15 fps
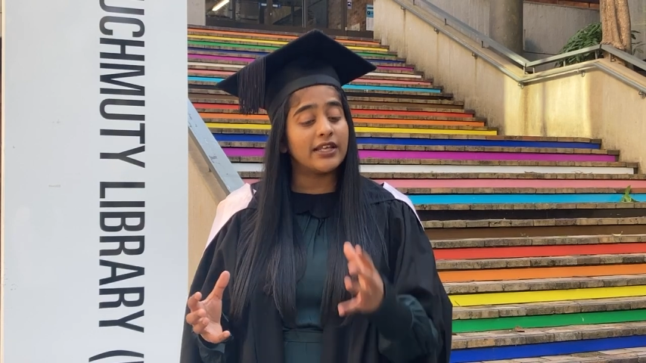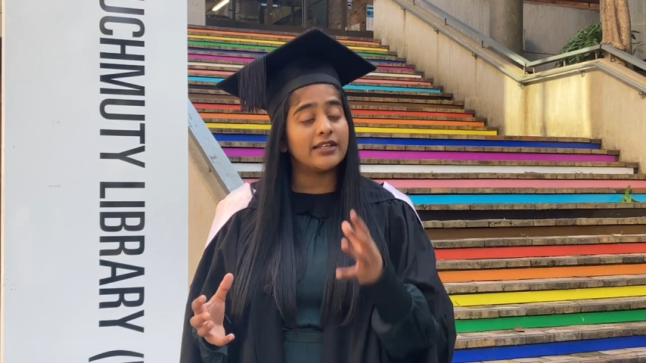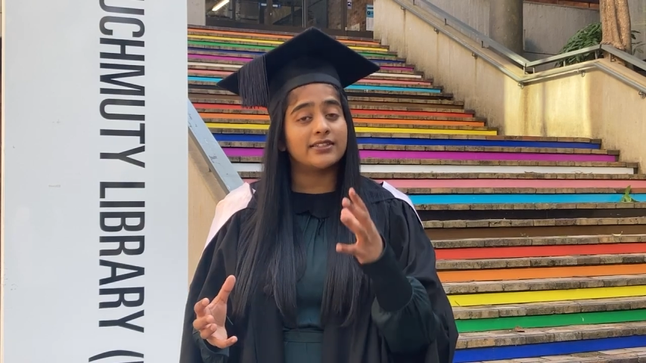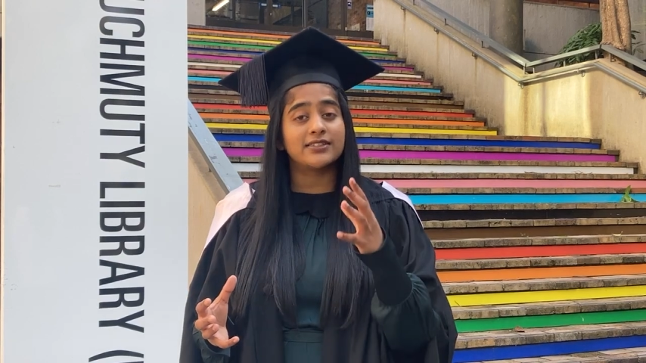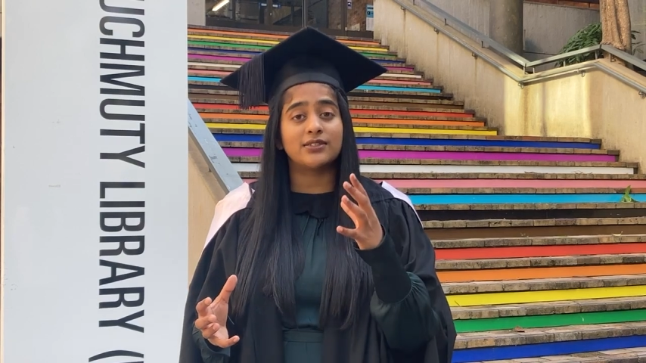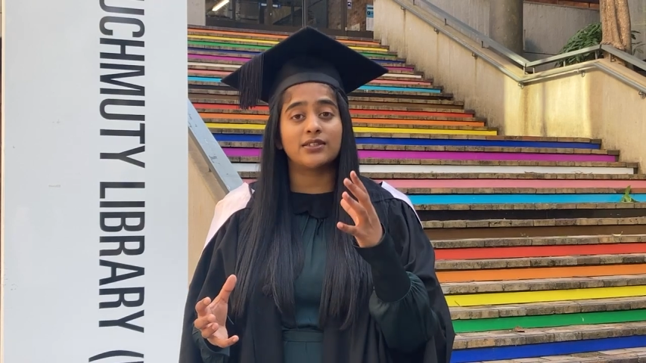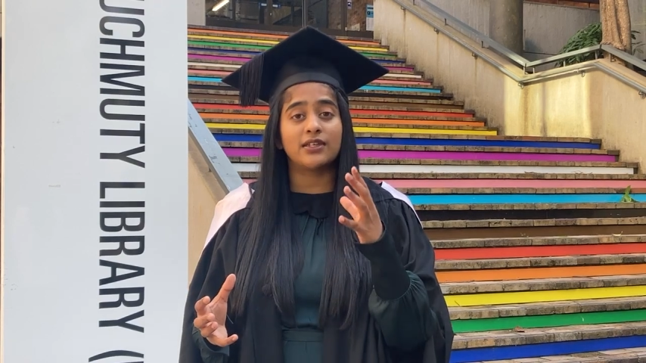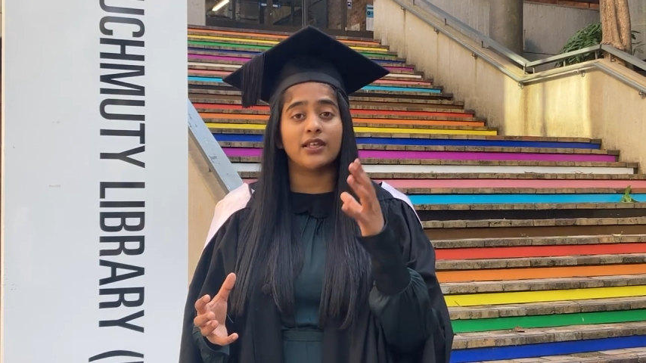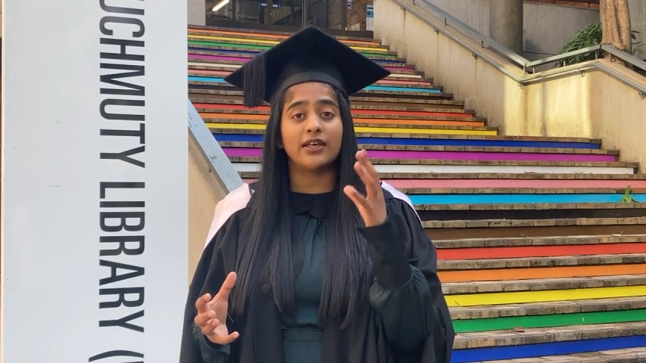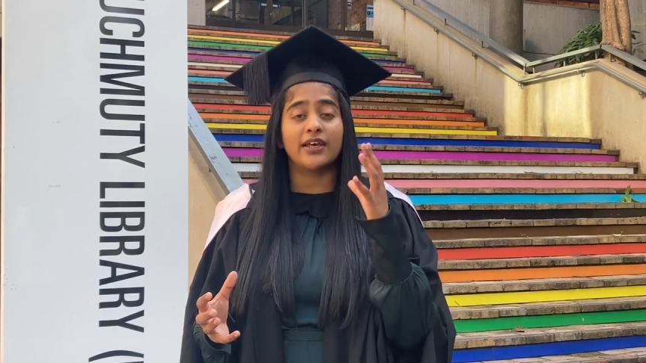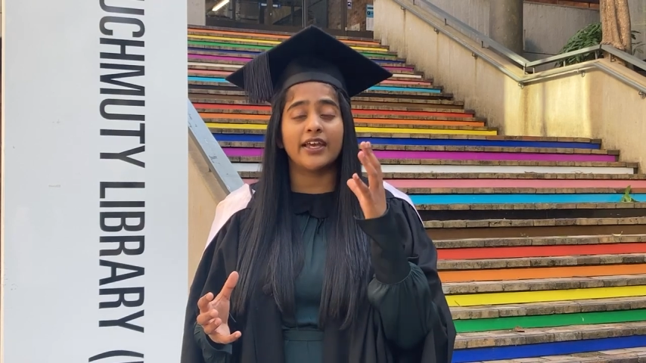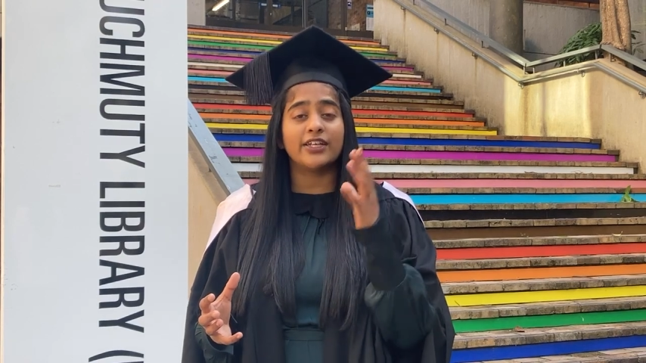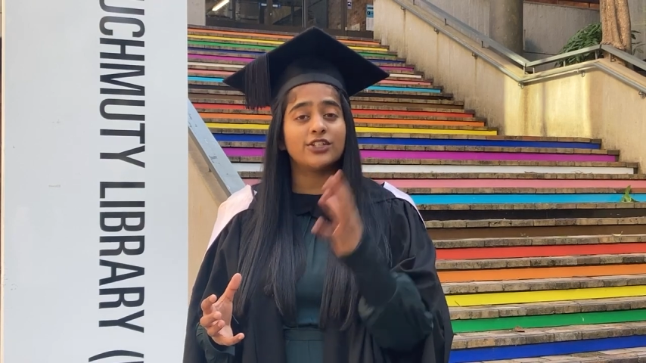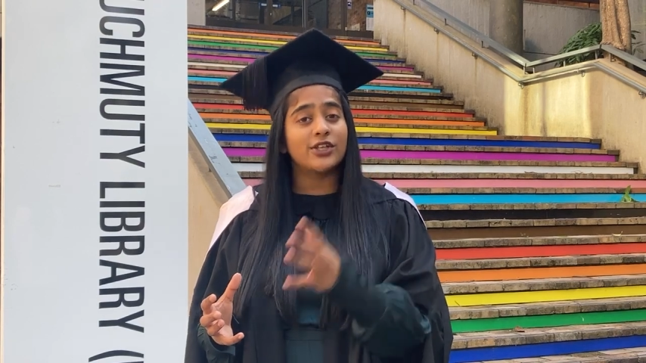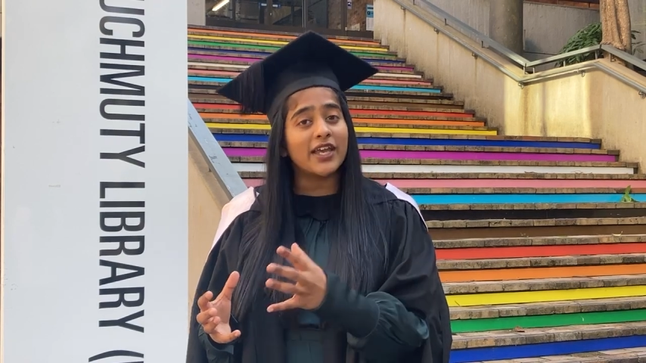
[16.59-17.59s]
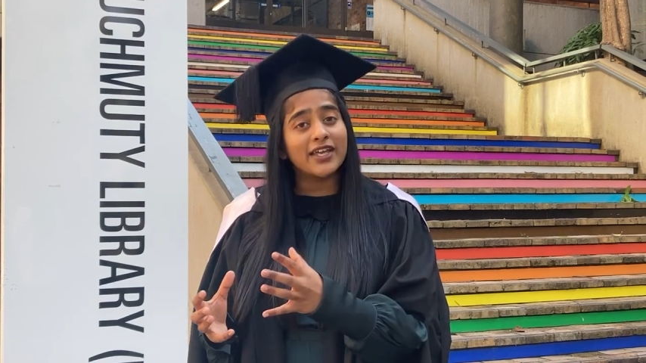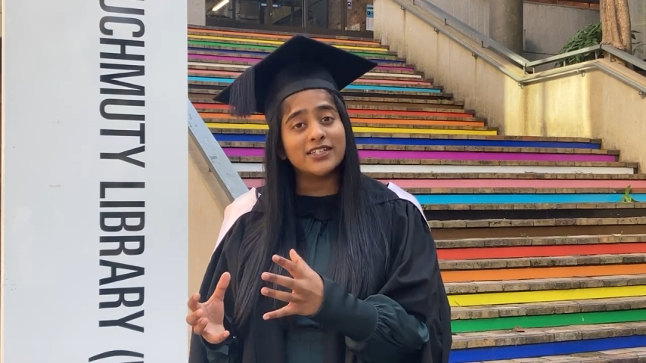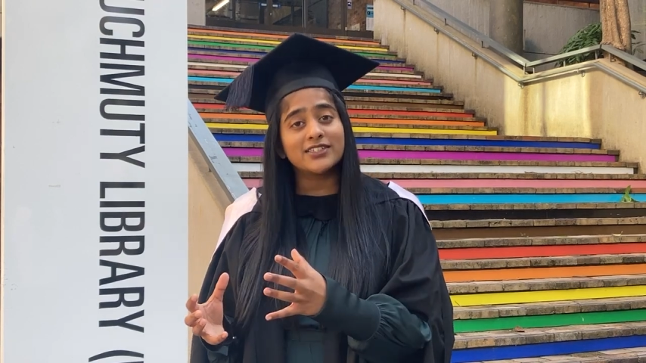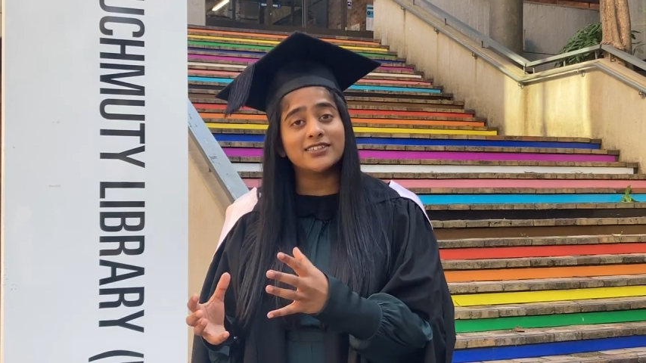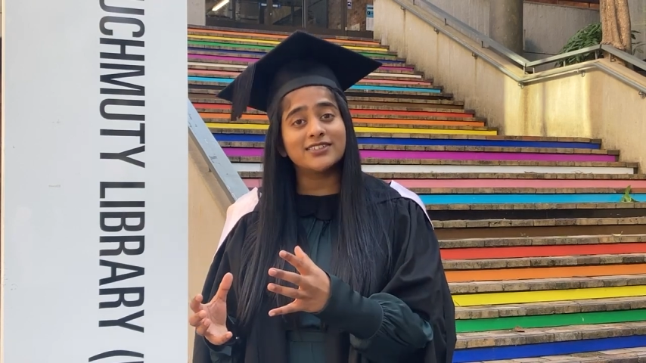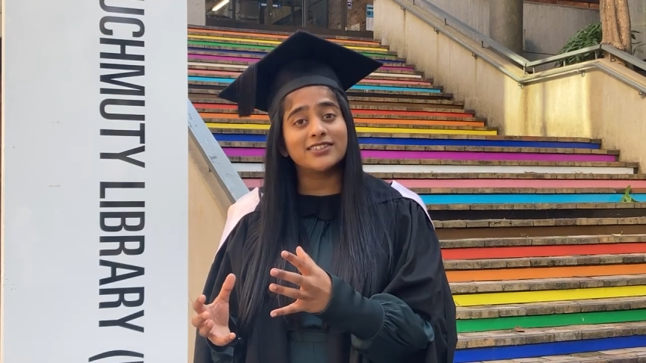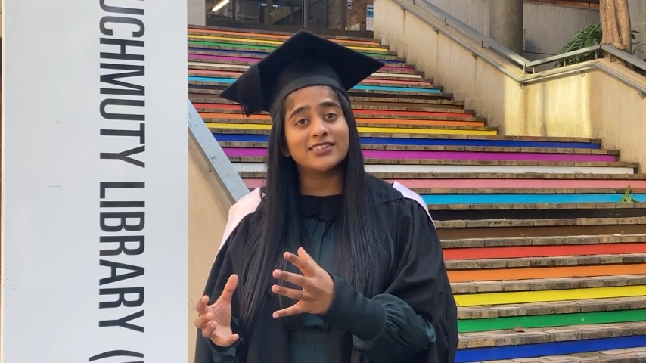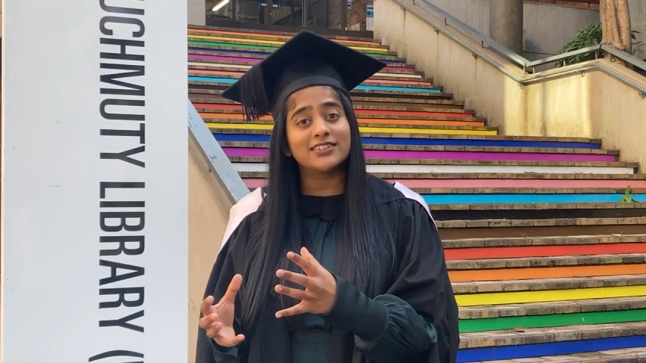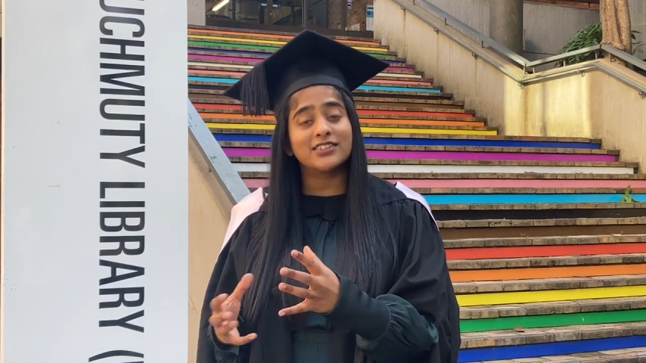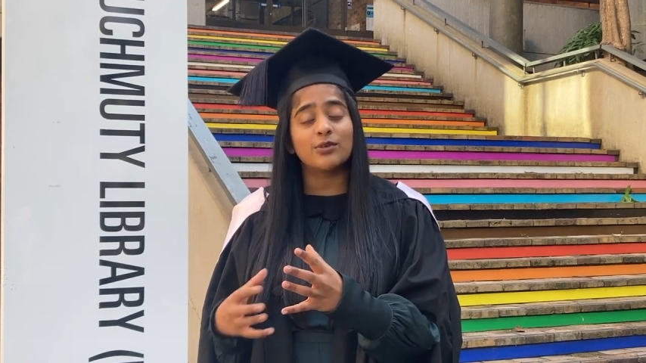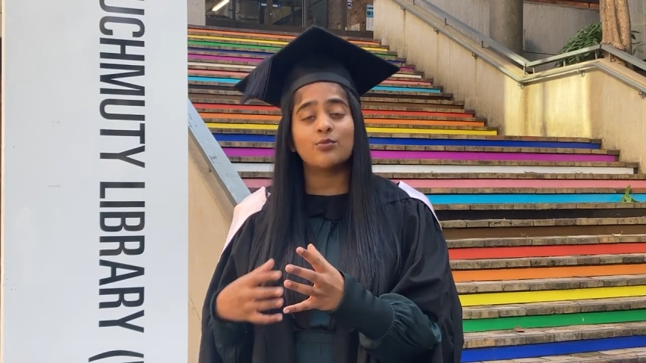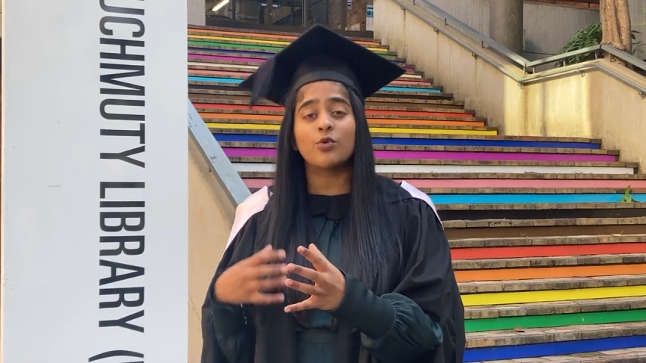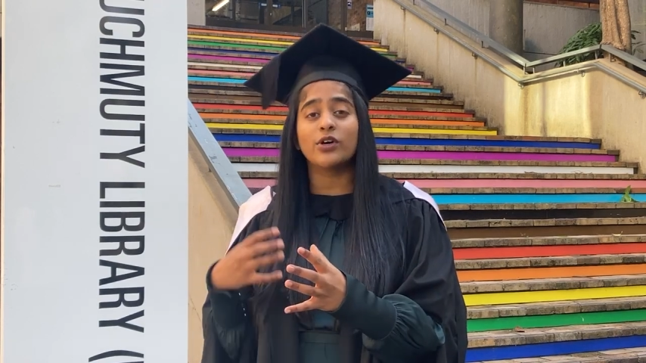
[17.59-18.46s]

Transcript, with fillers: It's the education system